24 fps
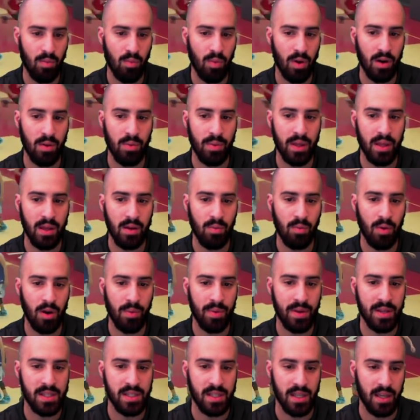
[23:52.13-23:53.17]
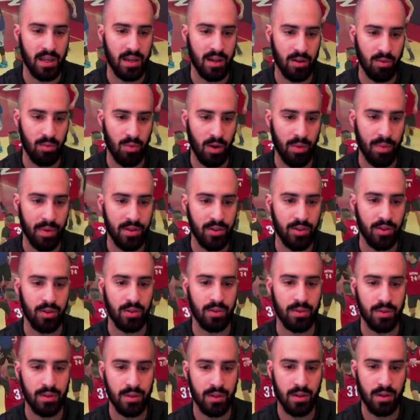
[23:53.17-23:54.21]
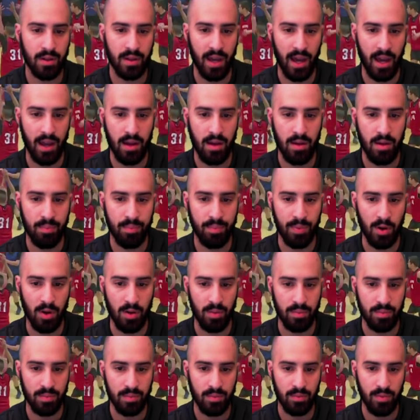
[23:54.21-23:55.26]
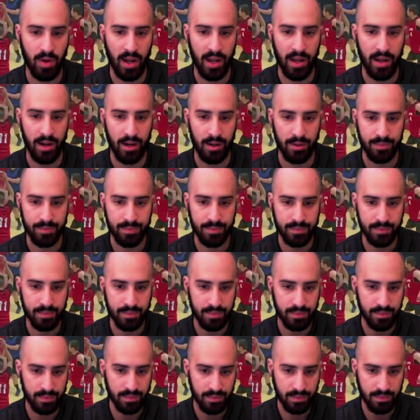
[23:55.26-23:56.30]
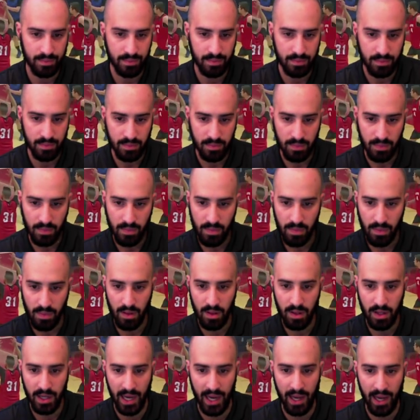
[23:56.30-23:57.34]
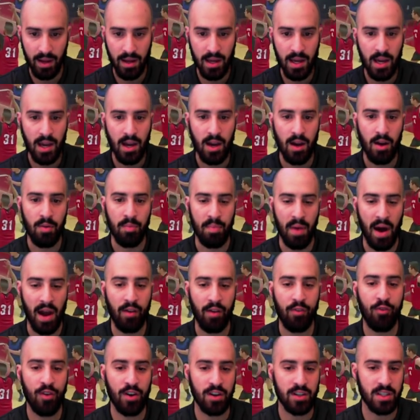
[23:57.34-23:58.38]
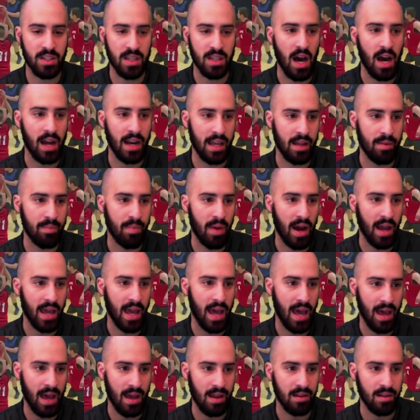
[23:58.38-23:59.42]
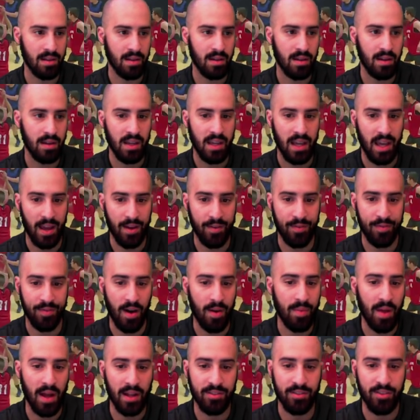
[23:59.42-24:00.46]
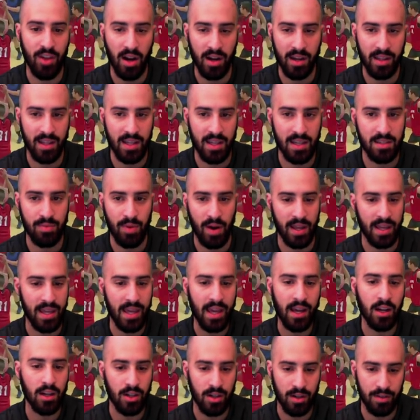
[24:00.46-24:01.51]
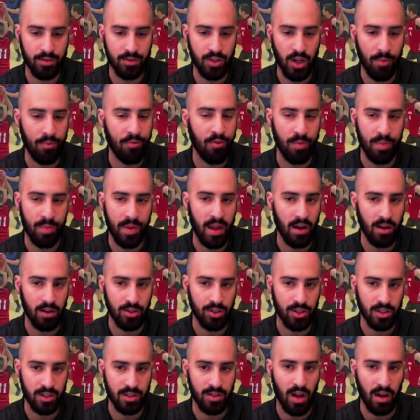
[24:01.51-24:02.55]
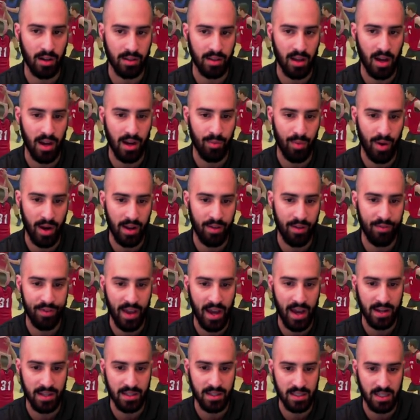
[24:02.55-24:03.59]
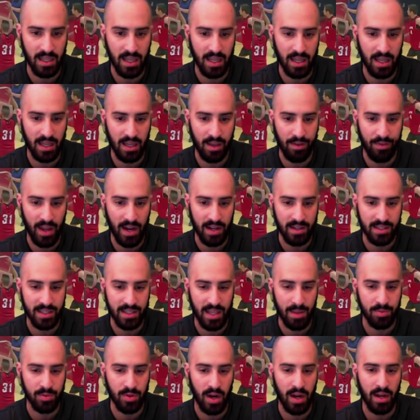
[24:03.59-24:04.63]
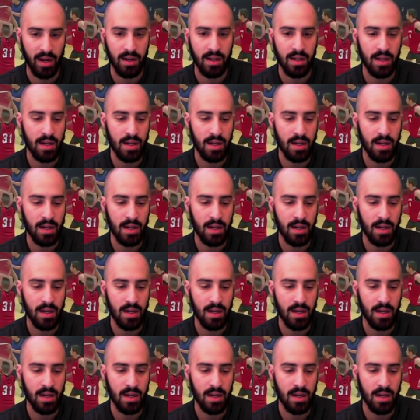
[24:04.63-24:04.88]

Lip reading: What do we see here? What do we do? Okay? Boom, right here. Okay? My first thought in my head, if I'm not dunking this, right? He could have jumped from here and just dunked on it, right? If he had his steps right.